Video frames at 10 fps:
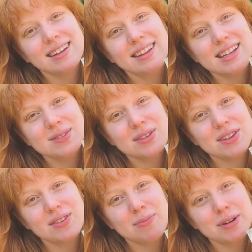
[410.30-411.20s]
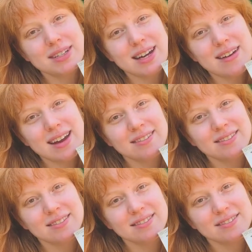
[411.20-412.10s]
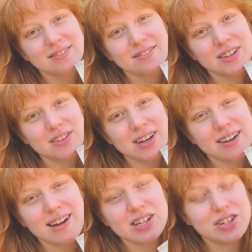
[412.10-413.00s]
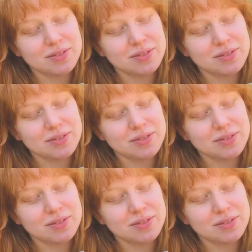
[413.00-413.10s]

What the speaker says: the 3 books I read for the reading rush.